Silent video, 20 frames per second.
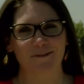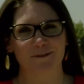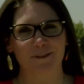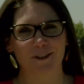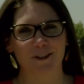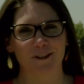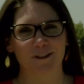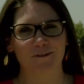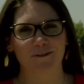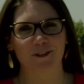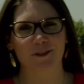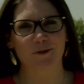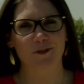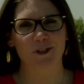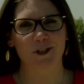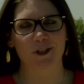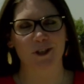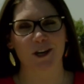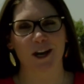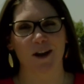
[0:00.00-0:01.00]
for her
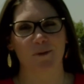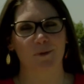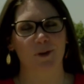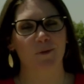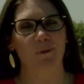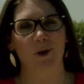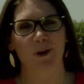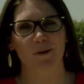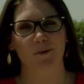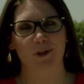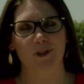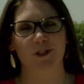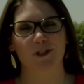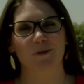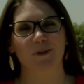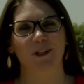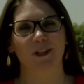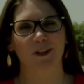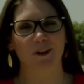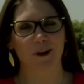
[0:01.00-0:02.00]
future, and we want to wish
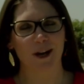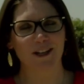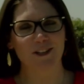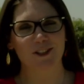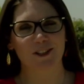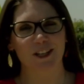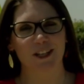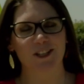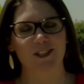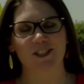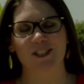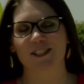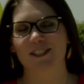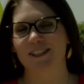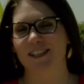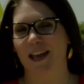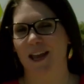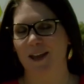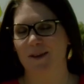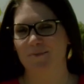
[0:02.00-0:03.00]
you a
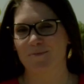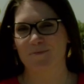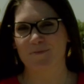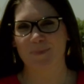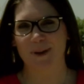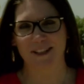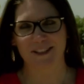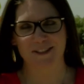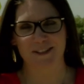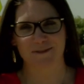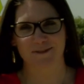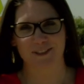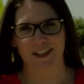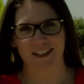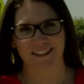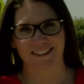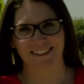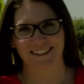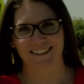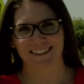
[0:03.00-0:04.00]
congratulations and best of luck.
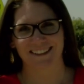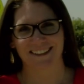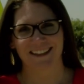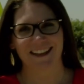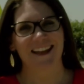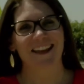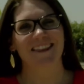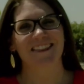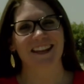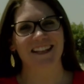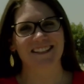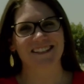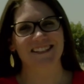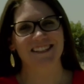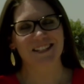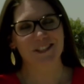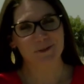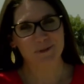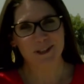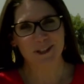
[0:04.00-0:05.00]
That's
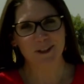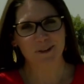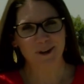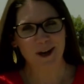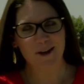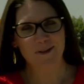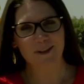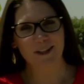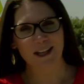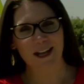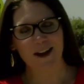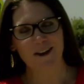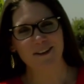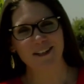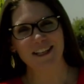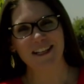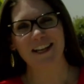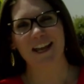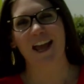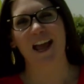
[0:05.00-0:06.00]
this week around the
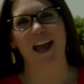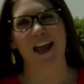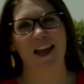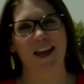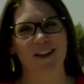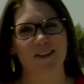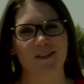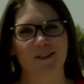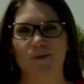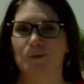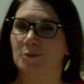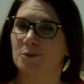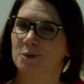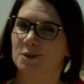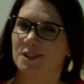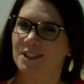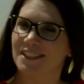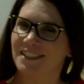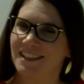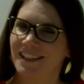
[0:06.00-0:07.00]
county, and we'll
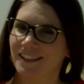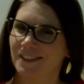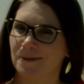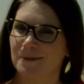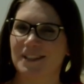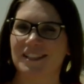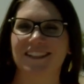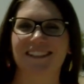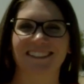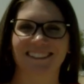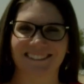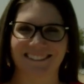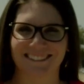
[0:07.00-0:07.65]
see you next week.